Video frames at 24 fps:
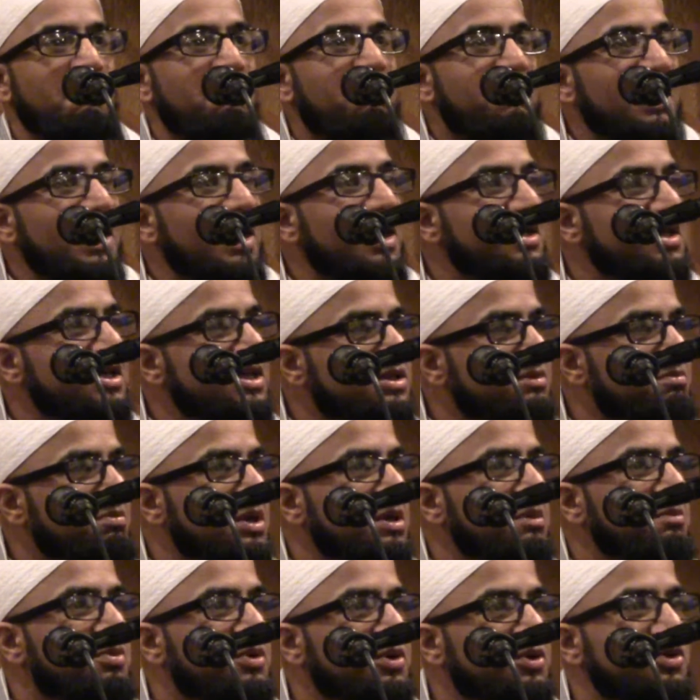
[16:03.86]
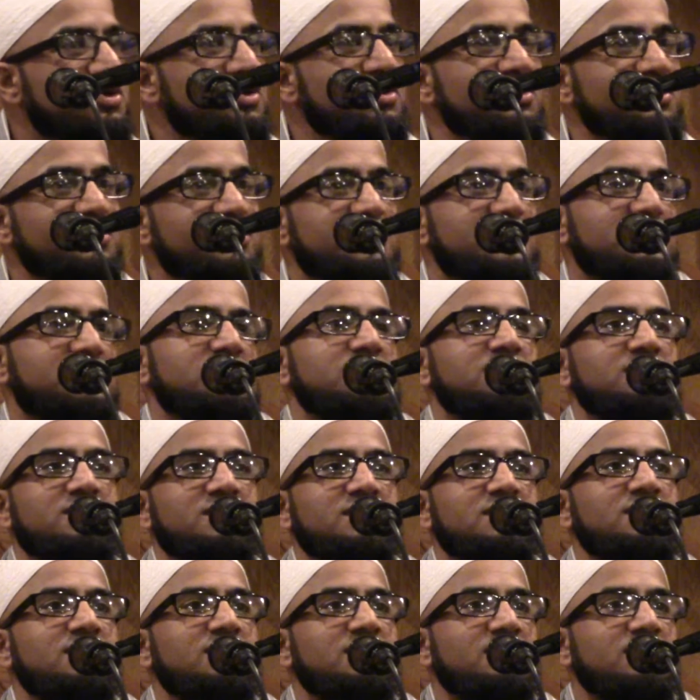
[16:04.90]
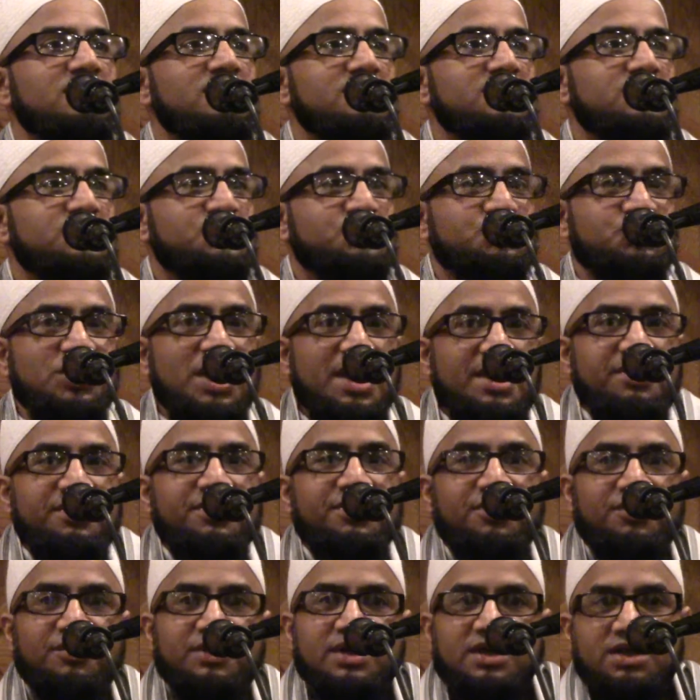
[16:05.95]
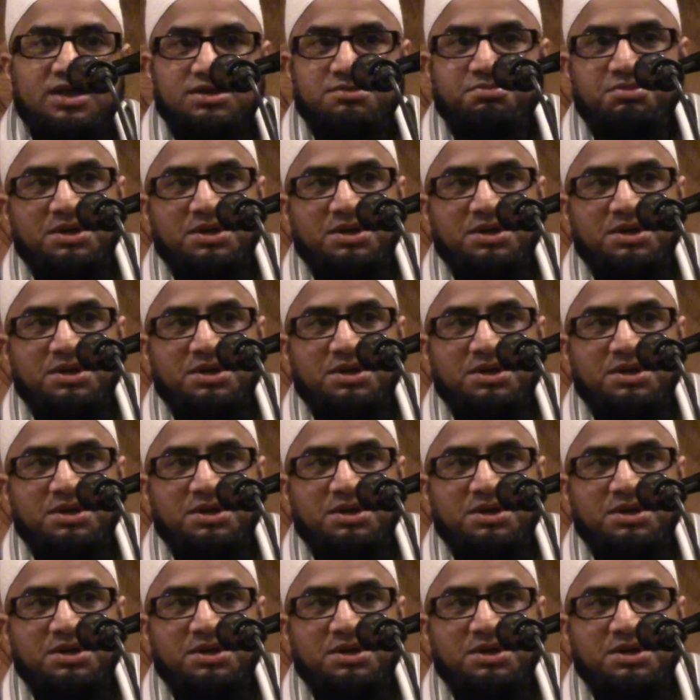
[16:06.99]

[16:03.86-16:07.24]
Blood is being produced. Strength is